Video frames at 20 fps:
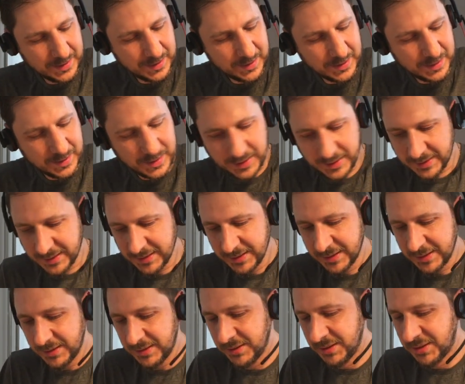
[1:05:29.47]
Like,
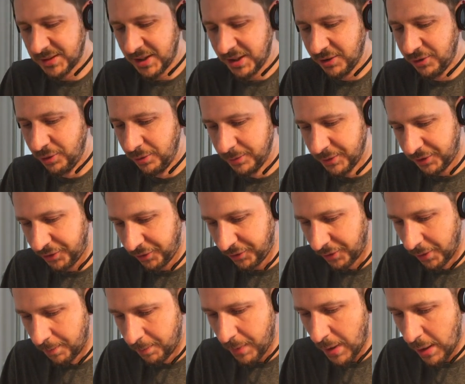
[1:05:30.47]
Sanctum is
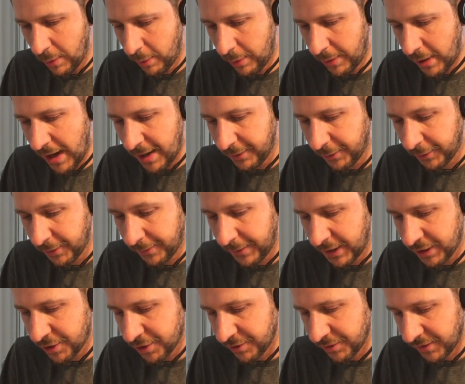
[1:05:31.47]
just a powerhouse of
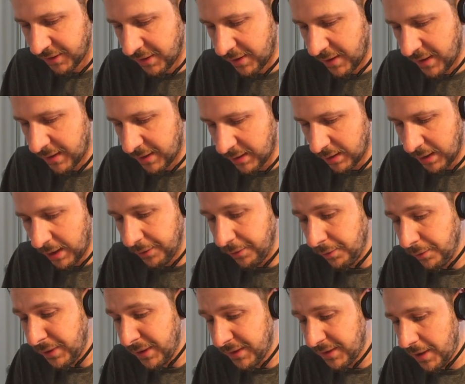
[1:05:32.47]
actions in there. Oh
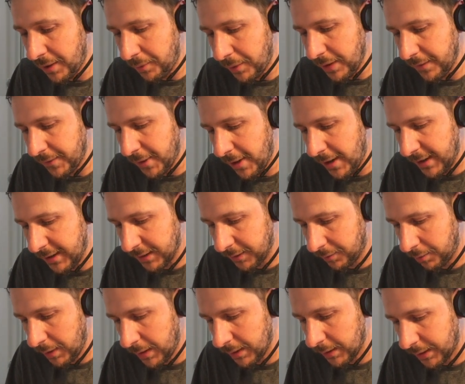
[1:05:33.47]
no, there's Larry of the Lake
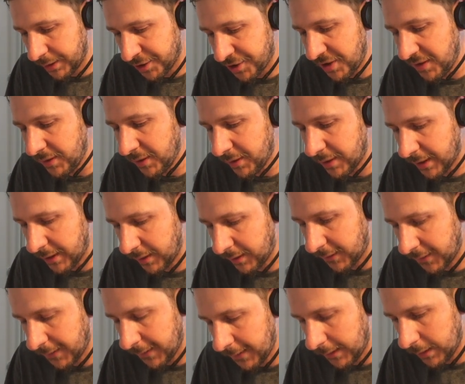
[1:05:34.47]
as well, and she's a
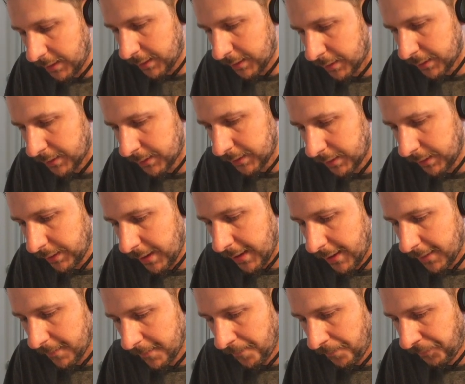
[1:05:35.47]
knight. Oh,
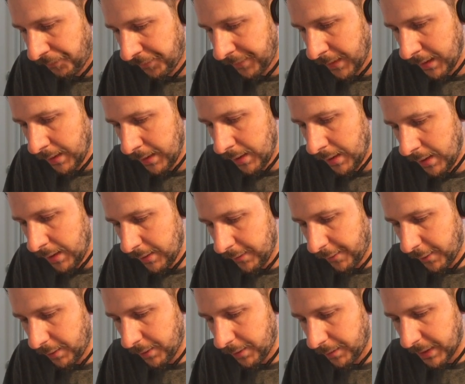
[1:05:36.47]
okay.
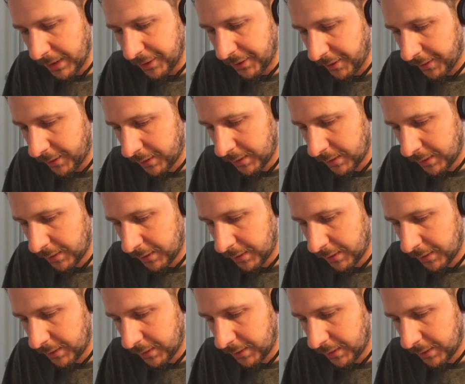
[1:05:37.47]
Forgot about her.